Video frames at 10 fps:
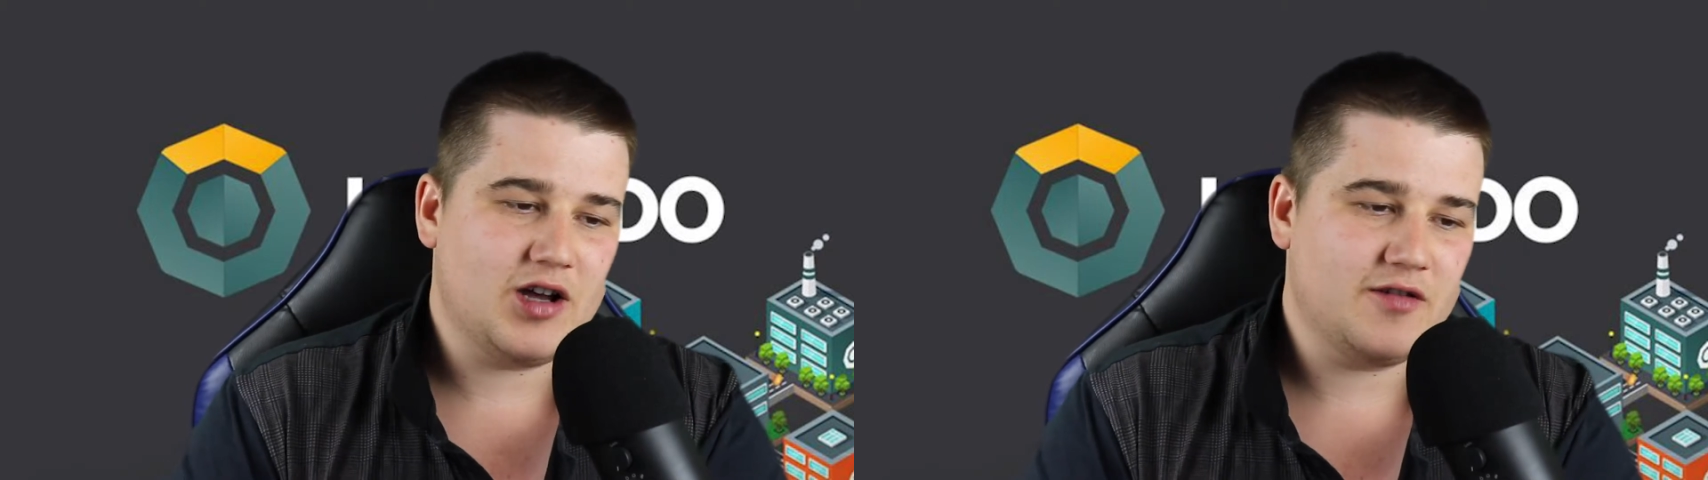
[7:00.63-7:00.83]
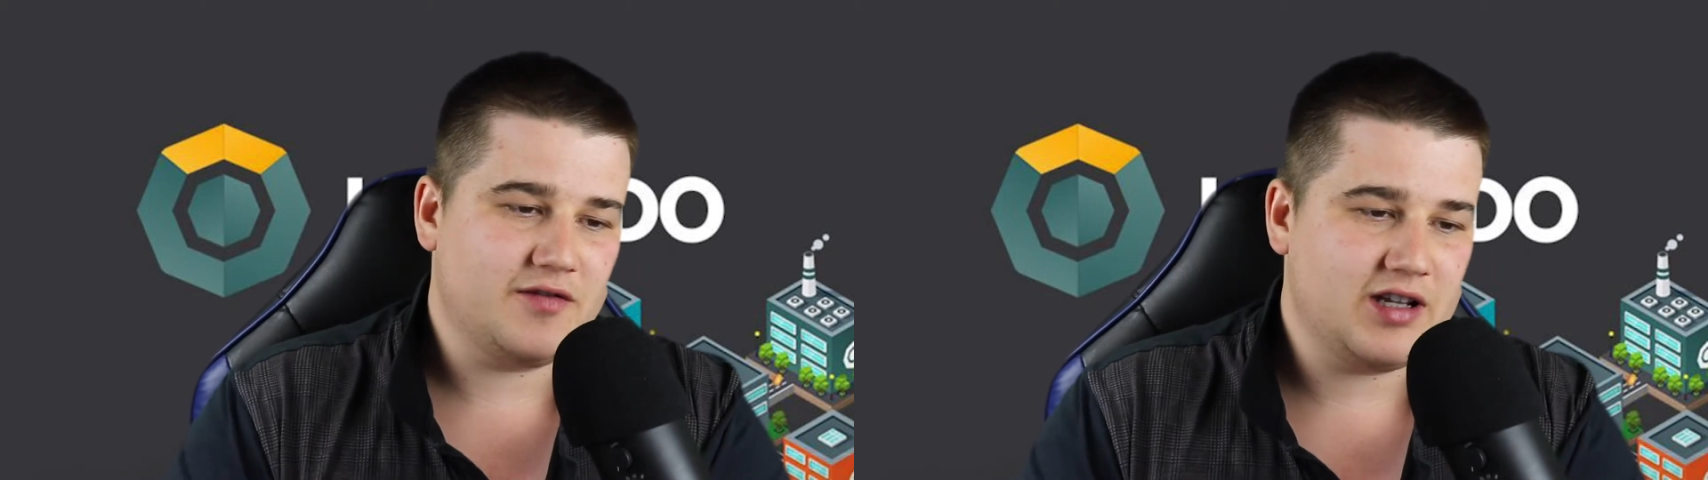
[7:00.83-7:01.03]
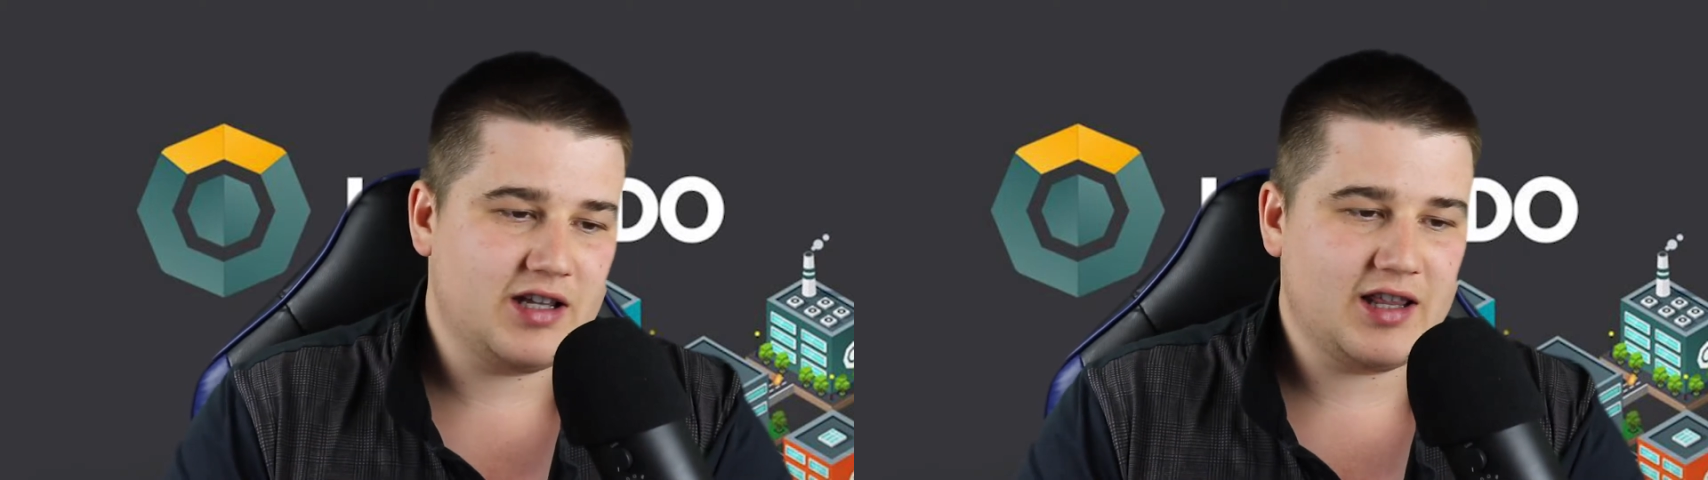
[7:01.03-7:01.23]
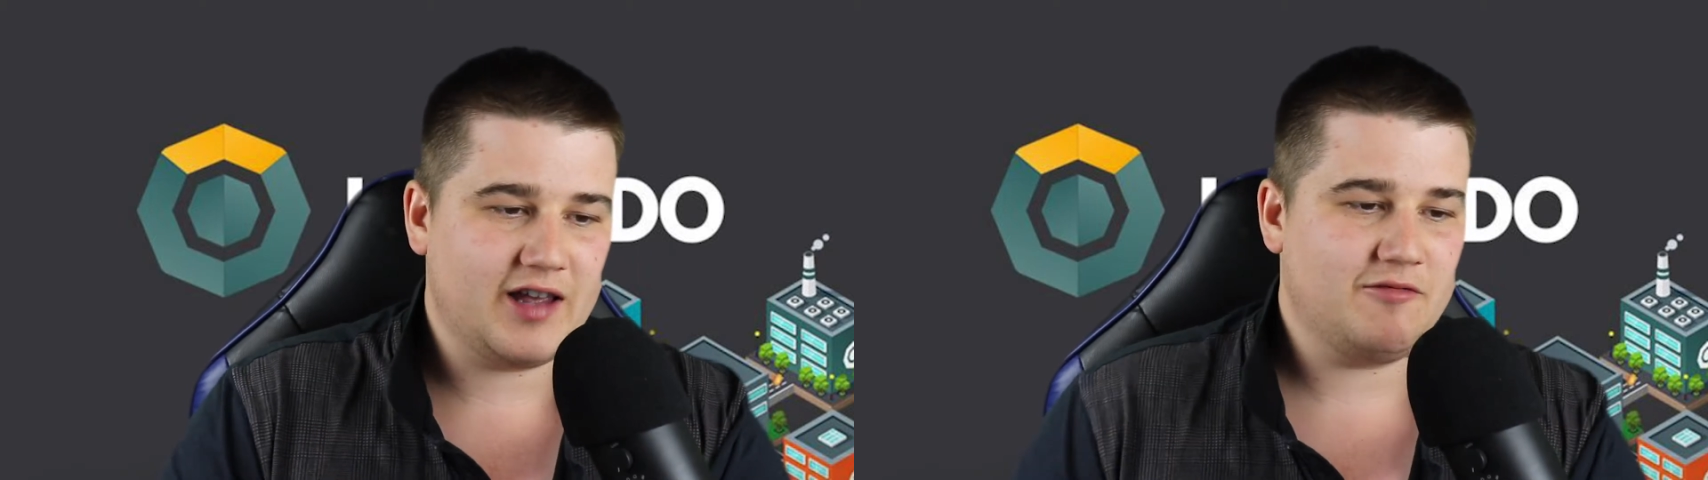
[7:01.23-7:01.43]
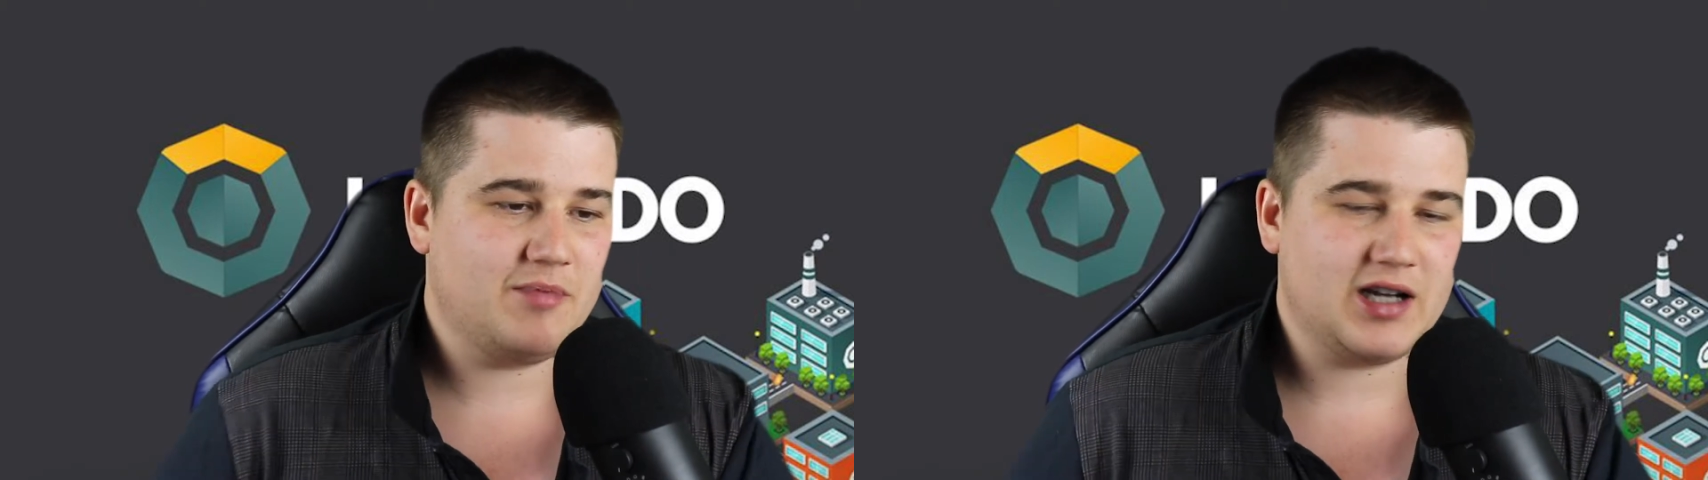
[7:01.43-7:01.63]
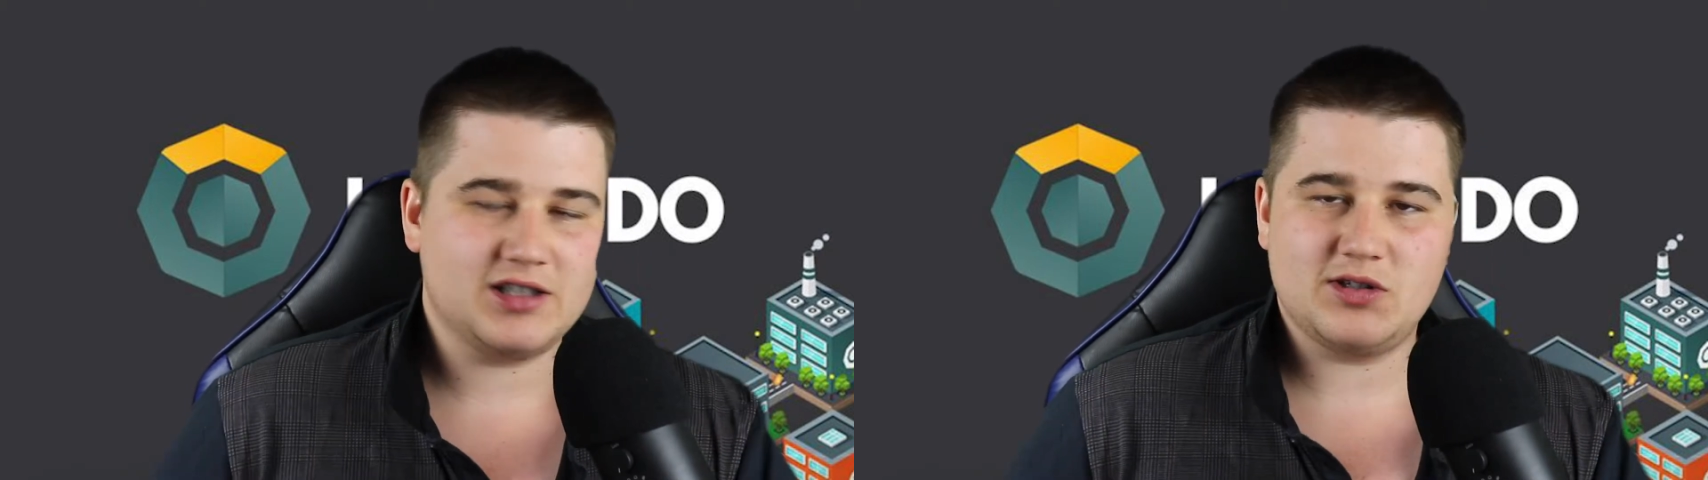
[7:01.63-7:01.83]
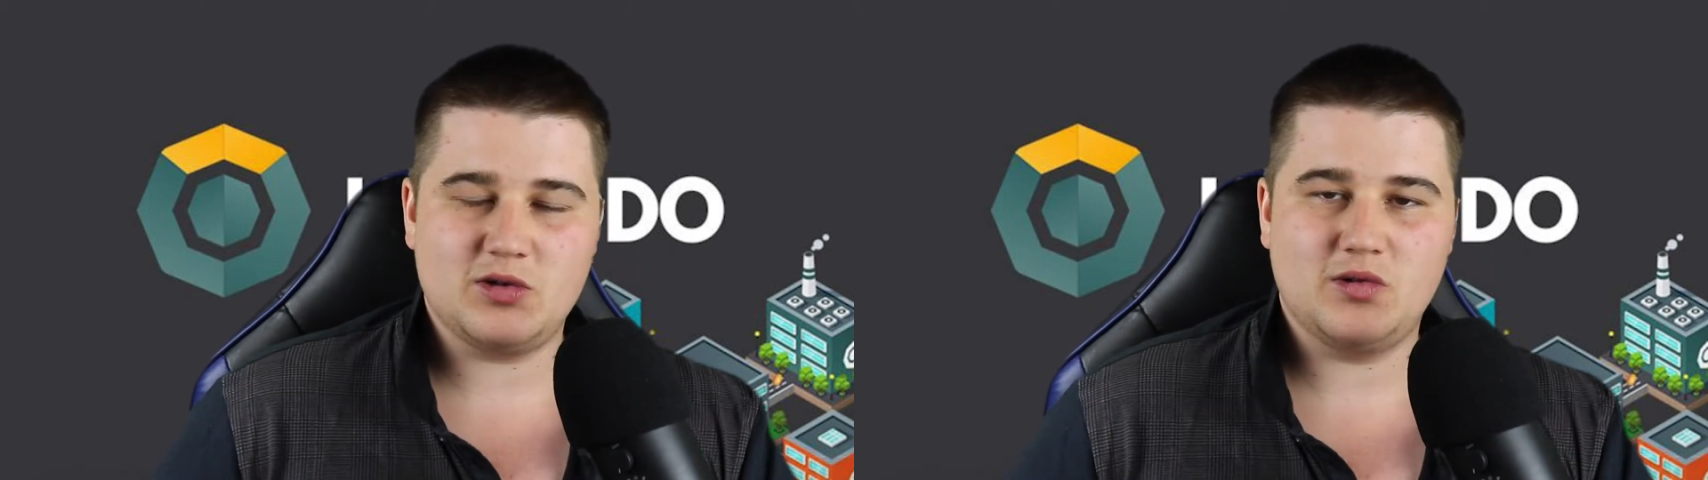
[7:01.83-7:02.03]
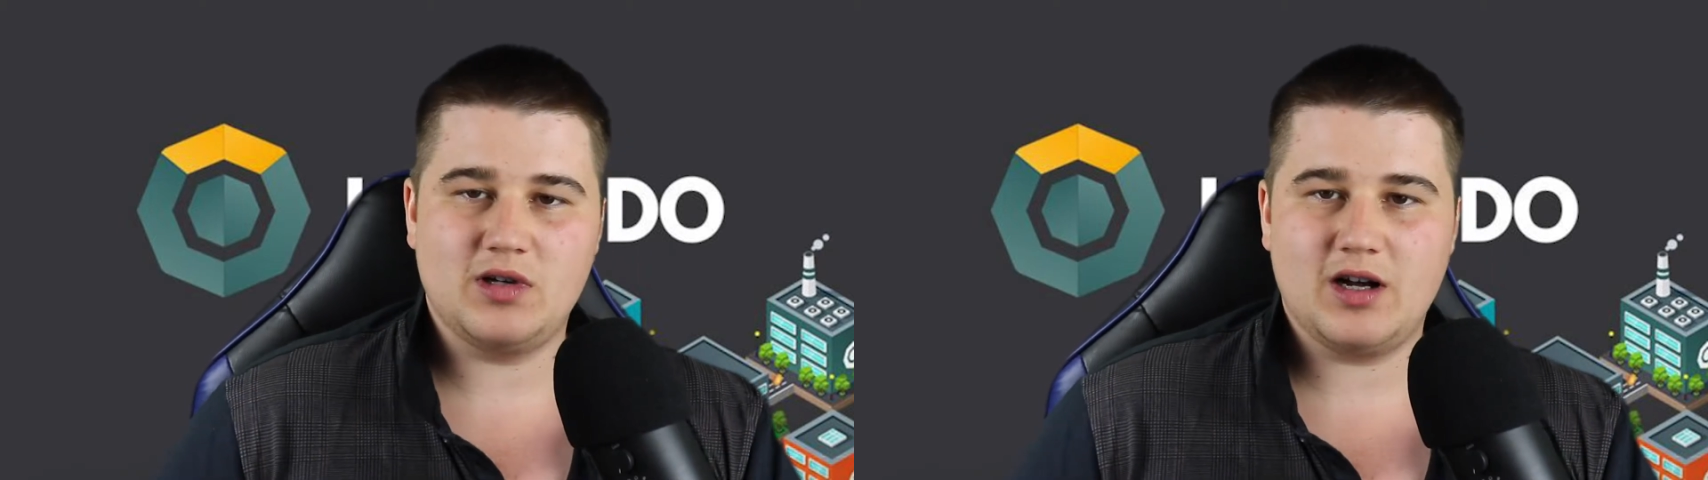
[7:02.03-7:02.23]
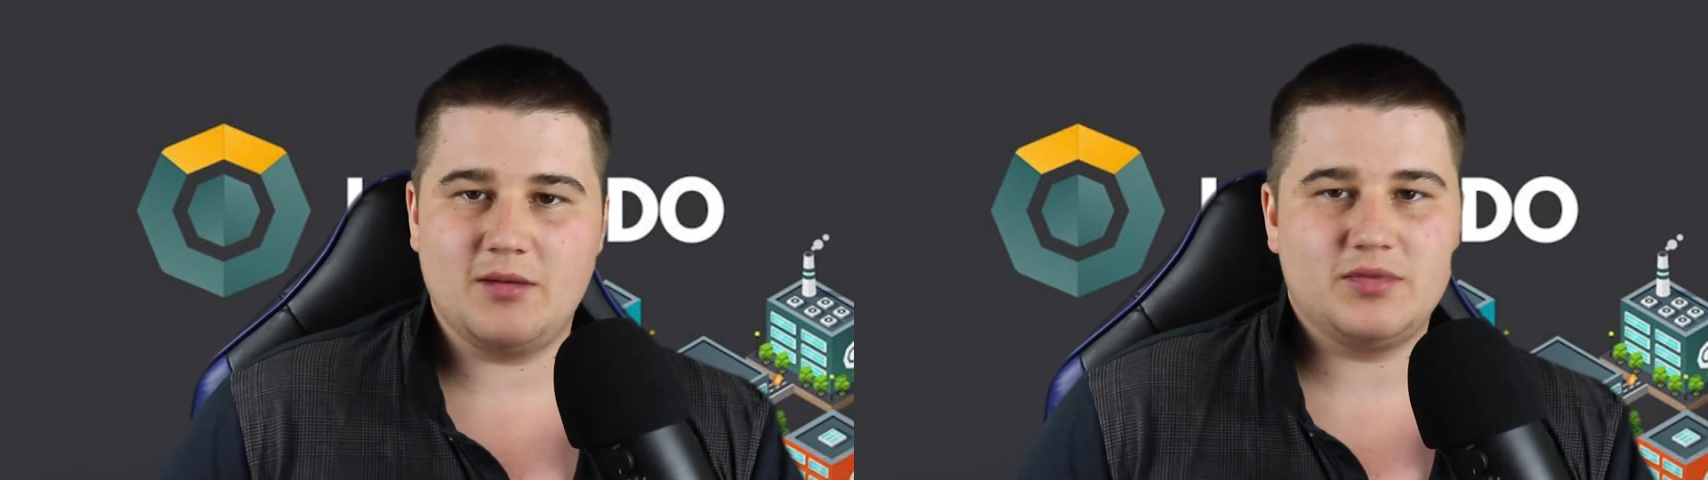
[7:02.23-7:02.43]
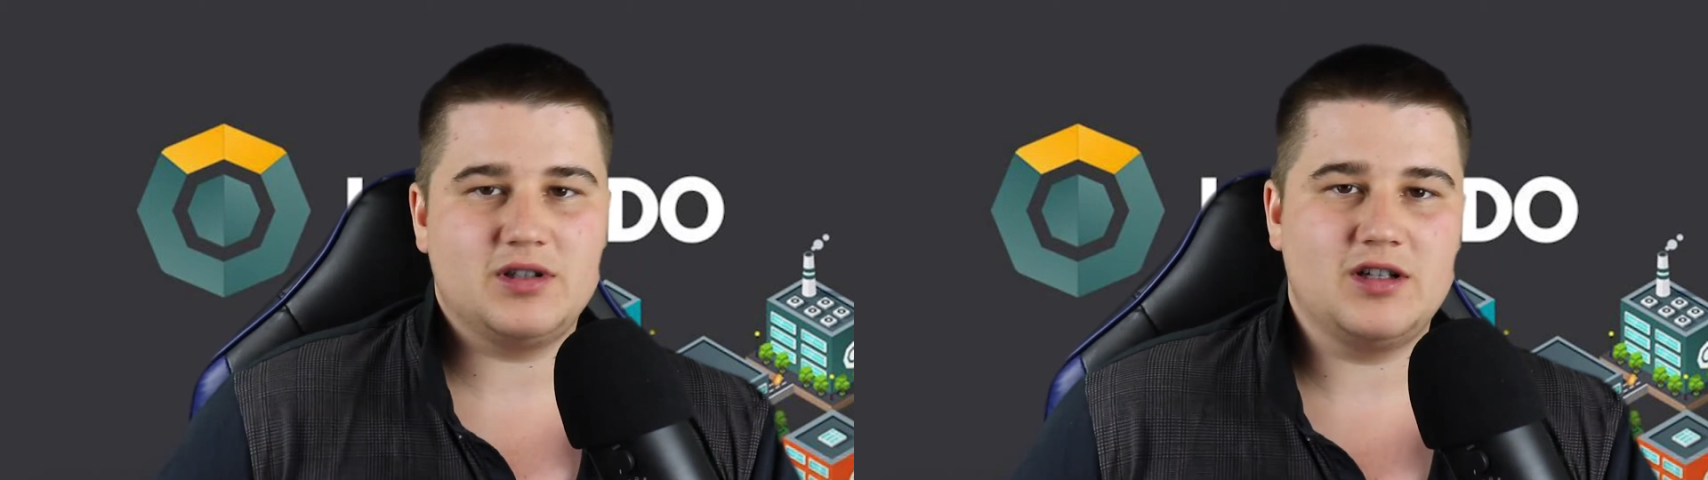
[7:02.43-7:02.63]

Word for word: Hopefully they've patched it all up.